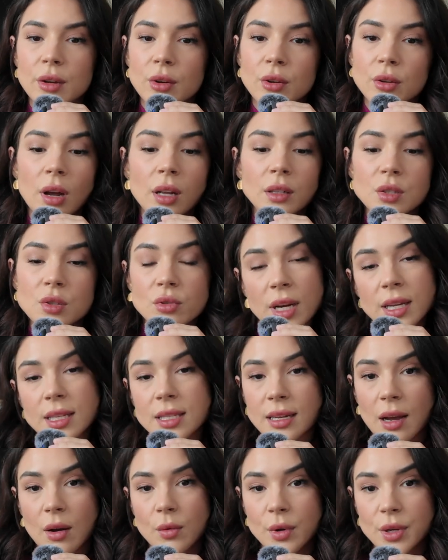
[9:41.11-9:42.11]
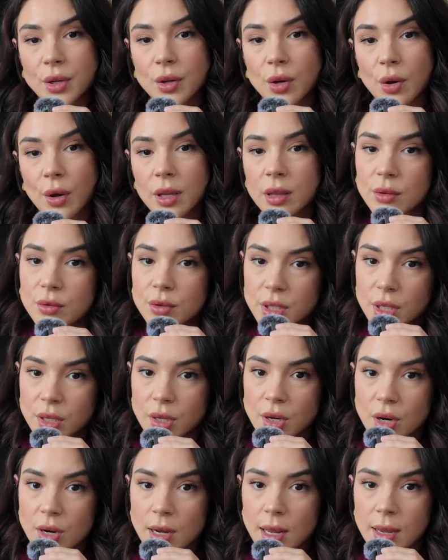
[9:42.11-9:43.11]
you're not stressed out when you're going through
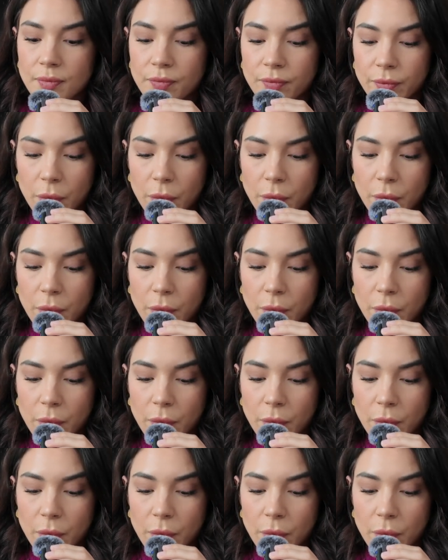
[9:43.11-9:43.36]
security.